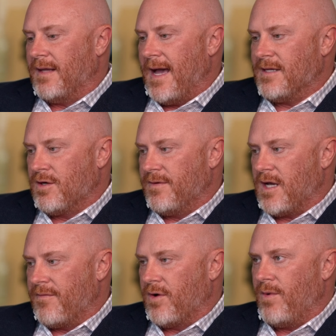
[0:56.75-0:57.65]
last service
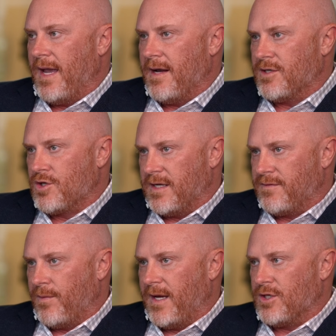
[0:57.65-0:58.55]
offering we had is
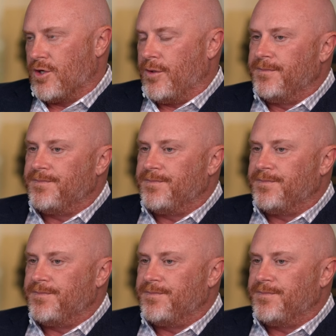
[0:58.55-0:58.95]
transformational,